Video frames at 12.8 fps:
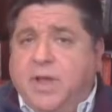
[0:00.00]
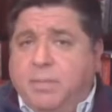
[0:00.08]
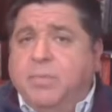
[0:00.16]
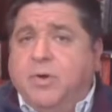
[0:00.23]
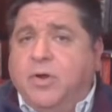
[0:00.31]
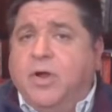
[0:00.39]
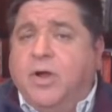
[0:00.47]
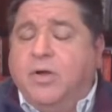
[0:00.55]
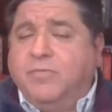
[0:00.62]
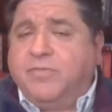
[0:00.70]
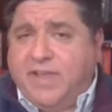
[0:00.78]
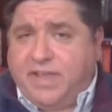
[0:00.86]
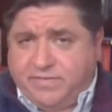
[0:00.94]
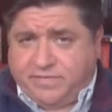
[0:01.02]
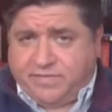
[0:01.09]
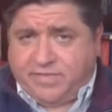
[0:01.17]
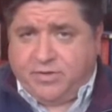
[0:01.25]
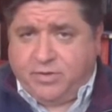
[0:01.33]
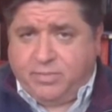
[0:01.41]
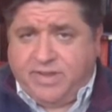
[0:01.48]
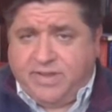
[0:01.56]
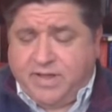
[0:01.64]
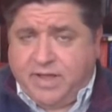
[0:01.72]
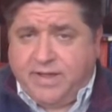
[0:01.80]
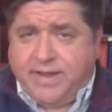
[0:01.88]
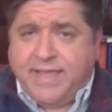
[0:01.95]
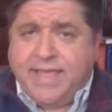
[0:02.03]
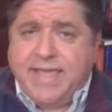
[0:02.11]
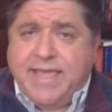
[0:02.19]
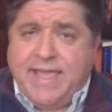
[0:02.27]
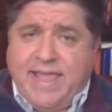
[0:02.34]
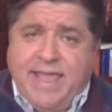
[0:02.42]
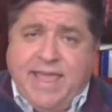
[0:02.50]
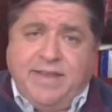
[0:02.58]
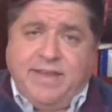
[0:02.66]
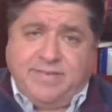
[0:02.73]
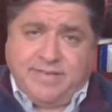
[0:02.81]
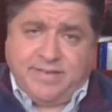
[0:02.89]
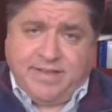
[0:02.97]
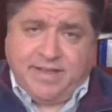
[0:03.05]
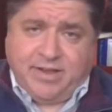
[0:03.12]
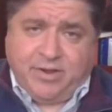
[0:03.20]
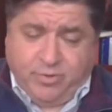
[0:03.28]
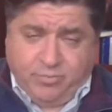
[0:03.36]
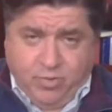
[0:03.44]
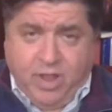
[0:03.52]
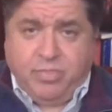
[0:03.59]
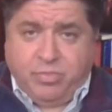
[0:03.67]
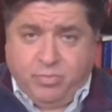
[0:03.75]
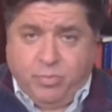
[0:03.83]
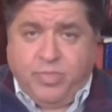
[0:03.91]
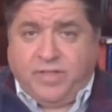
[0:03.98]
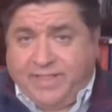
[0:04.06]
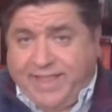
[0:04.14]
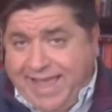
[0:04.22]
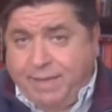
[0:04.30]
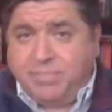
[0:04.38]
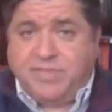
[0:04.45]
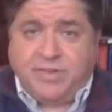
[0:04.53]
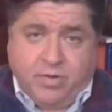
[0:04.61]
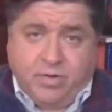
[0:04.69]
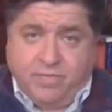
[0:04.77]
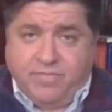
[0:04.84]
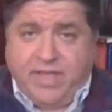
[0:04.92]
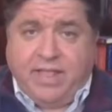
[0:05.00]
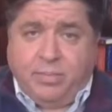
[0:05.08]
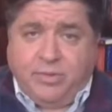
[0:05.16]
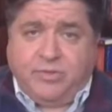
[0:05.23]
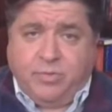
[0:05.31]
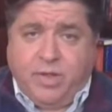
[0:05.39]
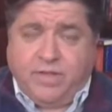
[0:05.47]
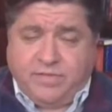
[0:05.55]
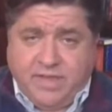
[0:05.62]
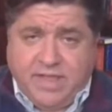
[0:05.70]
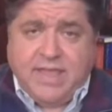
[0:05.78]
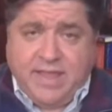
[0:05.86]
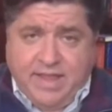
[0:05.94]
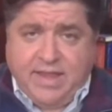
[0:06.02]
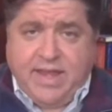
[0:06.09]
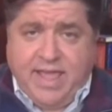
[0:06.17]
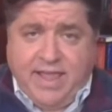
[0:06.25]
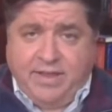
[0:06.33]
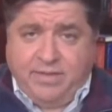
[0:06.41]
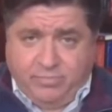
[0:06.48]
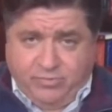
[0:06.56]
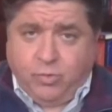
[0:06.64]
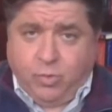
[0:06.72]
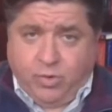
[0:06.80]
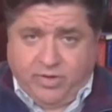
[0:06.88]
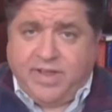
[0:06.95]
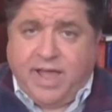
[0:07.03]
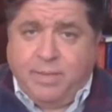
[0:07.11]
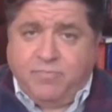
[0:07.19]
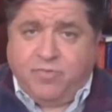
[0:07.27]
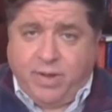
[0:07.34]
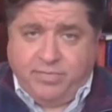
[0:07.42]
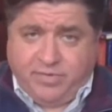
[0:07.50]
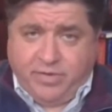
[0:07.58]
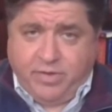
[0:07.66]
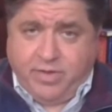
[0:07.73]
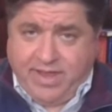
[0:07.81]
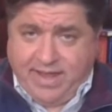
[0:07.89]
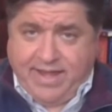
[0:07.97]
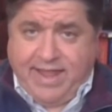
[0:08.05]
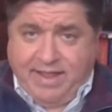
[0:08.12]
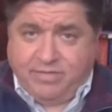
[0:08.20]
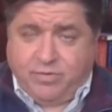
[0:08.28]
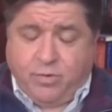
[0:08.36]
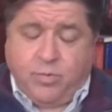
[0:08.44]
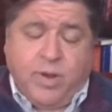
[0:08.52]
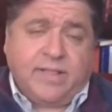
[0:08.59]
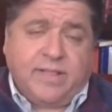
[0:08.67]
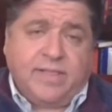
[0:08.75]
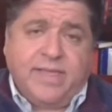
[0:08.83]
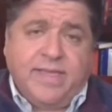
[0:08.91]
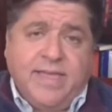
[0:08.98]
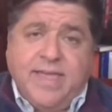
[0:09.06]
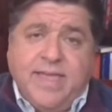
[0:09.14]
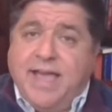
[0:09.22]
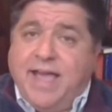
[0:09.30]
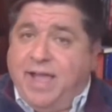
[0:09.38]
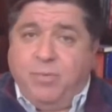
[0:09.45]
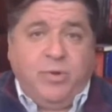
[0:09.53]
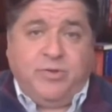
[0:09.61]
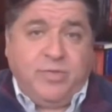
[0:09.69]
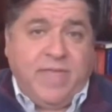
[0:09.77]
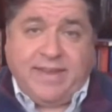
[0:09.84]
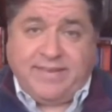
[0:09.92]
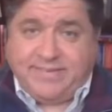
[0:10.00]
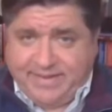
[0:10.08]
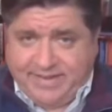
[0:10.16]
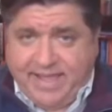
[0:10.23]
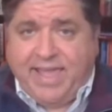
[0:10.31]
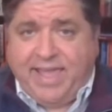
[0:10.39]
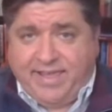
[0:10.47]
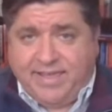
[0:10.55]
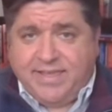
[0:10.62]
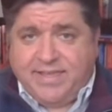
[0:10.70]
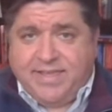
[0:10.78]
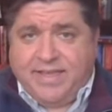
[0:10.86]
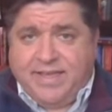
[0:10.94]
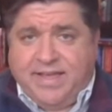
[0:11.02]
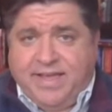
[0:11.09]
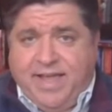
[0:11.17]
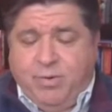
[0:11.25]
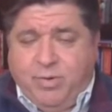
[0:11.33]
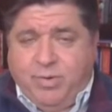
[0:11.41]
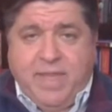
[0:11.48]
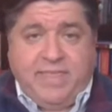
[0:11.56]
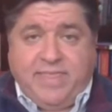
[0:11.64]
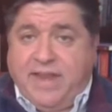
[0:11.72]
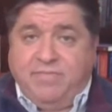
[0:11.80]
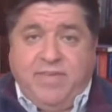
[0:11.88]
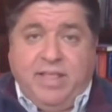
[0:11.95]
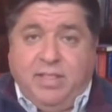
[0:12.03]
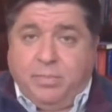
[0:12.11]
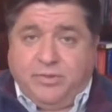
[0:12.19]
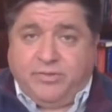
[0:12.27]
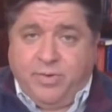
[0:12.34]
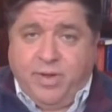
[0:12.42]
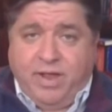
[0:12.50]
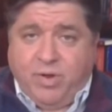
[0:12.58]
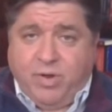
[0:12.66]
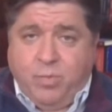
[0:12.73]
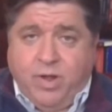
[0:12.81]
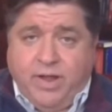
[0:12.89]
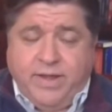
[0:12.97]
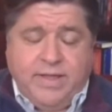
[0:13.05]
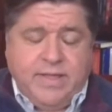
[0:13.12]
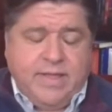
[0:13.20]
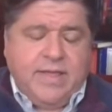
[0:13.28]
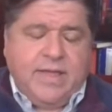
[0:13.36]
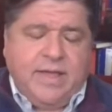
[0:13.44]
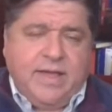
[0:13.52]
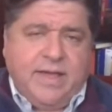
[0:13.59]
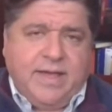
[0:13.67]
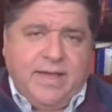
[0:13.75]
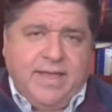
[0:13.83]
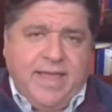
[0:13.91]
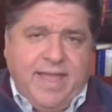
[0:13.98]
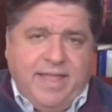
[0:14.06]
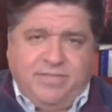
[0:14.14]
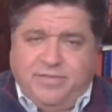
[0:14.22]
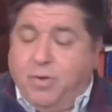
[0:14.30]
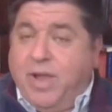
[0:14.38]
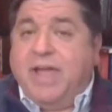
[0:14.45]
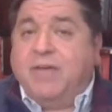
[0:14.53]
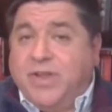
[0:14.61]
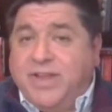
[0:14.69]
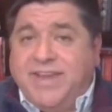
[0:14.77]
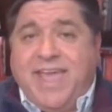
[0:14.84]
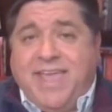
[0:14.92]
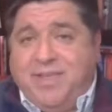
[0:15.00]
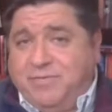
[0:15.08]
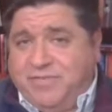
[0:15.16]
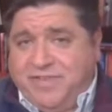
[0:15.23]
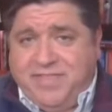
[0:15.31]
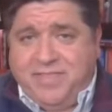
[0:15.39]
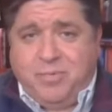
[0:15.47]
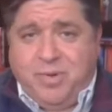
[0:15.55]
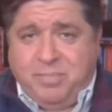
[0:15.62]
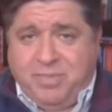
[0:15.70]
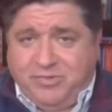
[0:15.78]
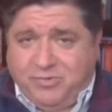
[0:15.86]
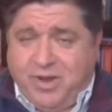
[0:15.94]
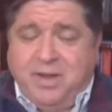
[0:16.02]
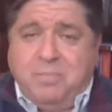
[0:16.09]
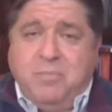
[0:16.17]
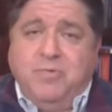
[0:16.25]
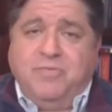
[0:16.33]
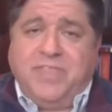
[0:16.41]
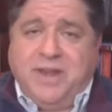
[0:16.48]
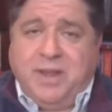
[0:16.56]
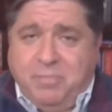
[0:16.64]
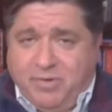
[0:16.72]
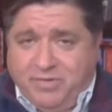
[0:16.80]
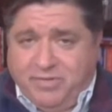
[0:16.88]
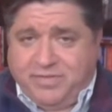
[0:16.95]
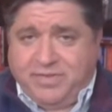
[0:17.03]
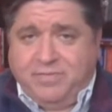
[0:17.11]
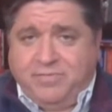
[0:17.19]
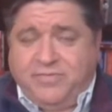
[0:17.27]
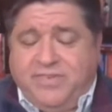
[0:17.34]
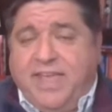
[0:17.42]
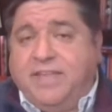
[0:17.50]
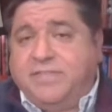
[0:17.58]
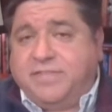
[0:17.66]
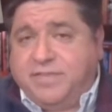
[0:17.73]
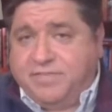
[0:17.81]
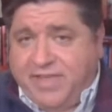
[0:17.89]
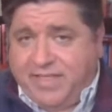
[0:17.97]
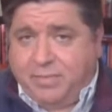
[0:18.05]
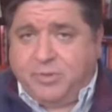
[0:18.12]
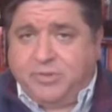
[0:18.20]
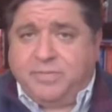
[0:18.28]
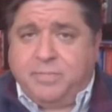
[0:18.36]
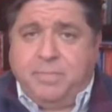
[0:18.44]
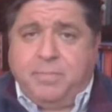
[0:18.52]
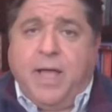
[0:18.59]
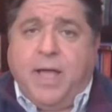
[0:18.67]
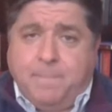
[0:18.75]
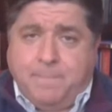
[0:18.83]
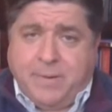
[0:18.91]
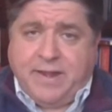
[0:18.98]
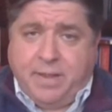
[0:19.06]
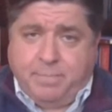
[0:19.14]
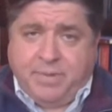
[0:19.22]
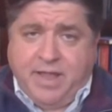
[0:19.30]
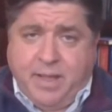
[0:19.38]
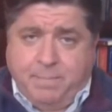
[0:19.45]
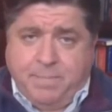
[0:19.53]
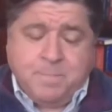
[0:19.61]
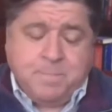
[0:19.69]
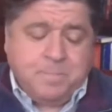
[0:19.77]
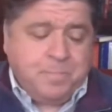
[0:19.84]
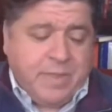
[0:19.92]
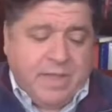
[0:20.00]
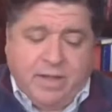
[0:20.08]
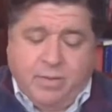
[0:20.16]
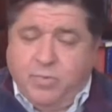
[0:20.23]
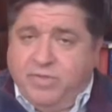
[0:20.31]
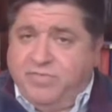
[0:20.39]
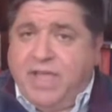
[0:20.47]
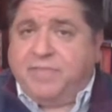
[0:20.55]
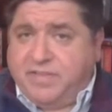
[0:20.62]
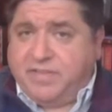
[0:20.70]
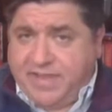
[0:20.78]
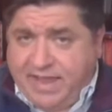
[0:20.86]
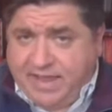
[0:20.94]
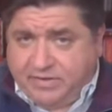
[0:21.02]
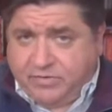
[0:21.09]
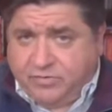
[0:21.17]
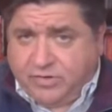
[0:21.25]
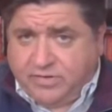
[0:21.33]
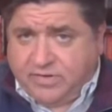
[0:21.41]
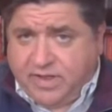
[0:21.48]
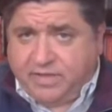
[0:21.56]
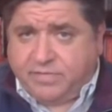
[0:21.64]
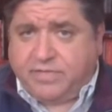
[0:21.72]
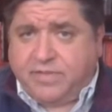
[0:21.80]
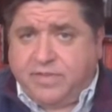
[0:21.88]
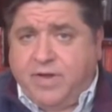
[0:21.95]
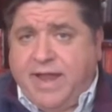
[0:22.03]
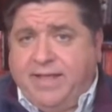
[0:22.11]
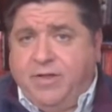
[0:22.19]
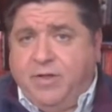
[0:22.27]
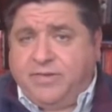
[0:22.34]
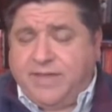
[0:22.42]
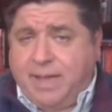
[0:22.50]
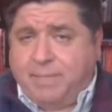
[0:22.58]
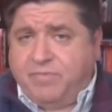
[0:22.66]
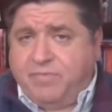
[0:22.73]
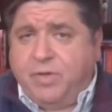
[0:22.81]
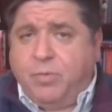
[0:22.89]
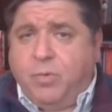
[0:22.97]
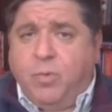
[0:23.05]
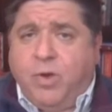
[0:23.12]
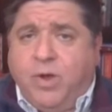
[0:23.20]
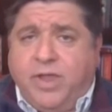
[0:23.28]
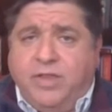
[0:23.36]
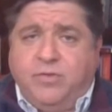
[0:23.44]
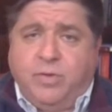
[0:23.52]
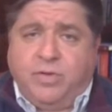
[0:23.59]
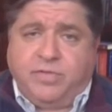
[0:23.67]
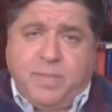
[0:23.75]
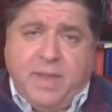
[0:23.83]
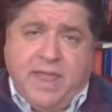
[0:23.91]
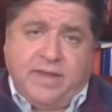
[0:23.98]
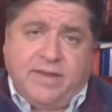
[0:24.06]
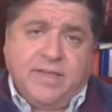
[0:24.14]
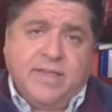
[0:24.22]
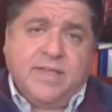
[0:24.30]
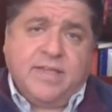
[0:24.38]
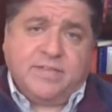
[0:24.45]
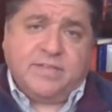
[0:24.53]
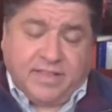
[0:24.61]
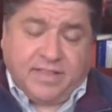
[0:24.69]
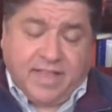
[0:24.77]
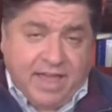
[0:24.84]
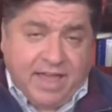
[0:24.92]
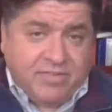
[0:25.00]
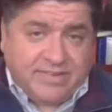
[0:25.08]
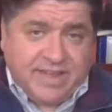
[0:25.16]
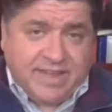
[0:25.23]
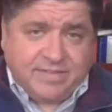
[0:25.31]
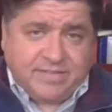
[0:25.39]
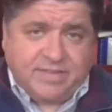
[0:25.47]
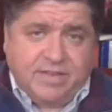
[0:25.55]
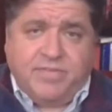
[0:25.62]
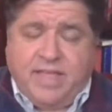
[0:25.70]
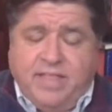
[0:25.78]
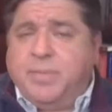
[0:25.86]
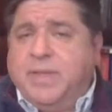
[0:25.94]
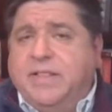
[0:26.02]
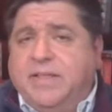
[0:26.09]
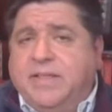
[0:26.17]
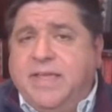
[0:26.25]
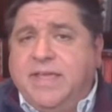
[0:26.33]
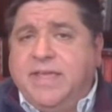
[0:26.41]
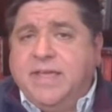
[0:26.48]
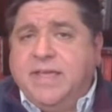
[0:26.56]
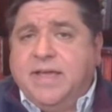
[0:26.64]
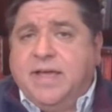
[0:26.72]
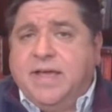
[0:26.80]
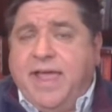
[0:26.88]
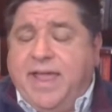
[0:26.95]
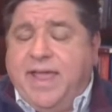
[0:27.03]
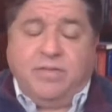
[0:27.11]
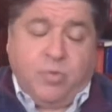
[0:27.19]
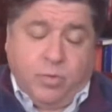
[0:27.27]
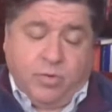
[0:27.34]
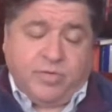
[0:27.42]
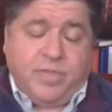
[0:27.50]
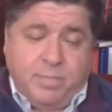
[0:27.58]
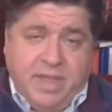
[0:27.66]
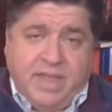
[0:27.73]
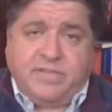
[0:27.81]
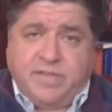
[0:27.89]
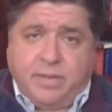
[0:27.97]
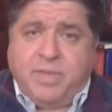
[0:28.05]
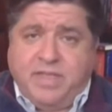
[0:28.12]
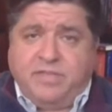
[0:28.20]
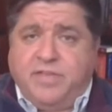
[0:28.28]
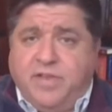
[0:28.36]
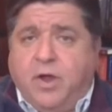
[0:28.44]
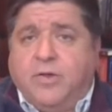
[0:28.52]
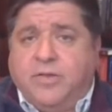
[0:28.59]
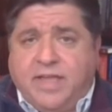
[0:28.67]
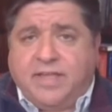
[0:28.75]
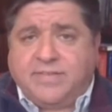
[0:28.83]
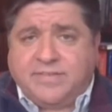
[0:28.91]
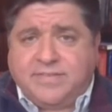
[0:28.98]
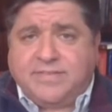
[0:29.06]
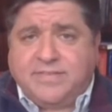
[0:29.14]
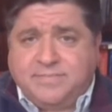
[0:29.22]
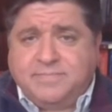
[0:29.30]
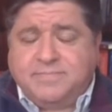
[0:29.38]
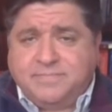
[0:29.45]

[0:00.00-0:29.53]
the number of tests that could be done and could run through the labs that are available to us in a short time frame so you can get an answer quickly, I would do that today. I would make that available to everyone. And so every day you've seen that we've been trying to move the numbers of tests available to people up and up and up. We've got these antigen tests that are adding on top of it. We're working to expand saliva test availability and, of course, the basic PCR tests.